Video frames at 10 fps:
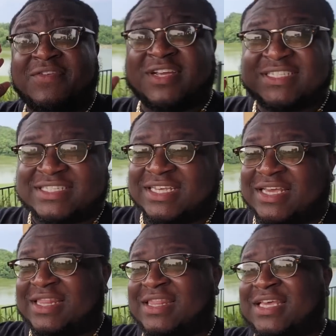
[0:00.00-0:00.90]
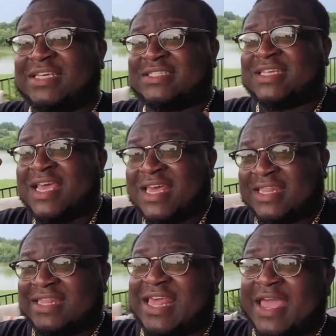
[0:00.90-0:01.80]
If you're seeing this,
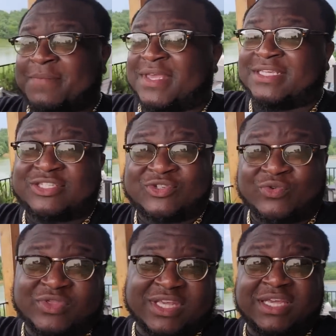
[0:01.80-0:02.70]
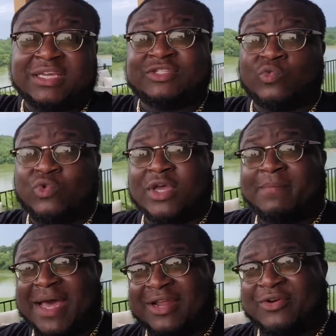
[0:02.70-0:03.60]
then that means two things.
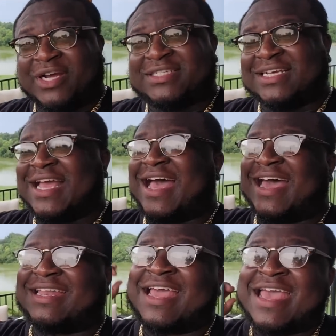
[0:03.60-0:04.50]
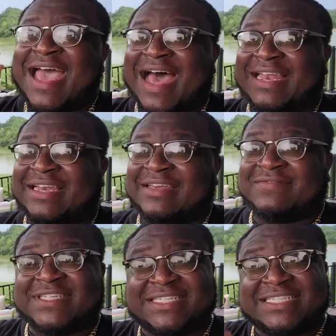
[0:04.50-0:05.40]
One, by the grace of God, I
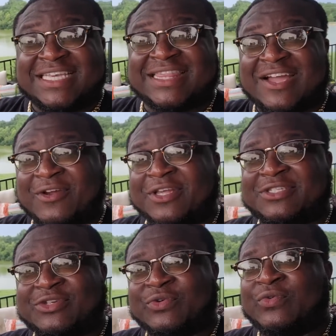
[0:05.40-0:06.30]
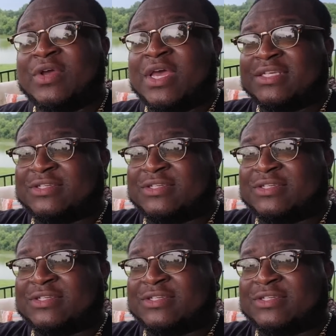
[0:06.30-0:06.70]
live to see 32.